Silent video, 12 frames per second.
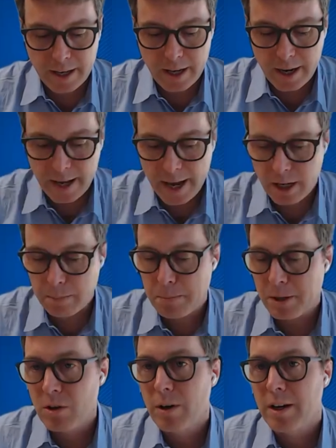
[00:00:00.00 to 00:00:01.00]
I head up
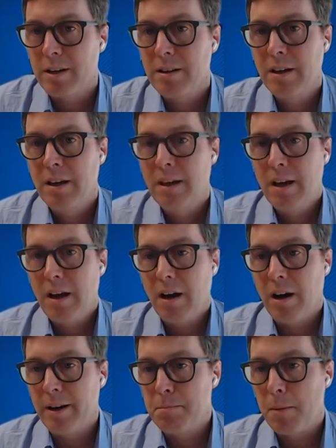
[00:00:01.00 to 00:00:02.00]
a unit
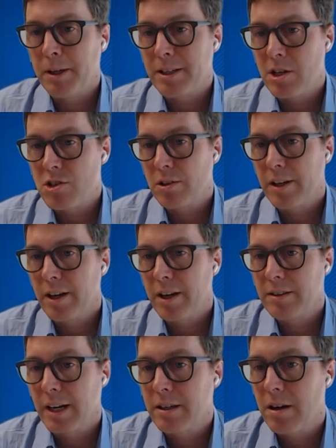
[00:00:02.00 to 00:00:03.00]
on public digital
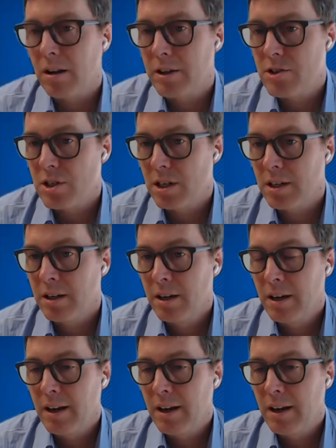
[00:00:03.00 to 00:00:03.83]
health technology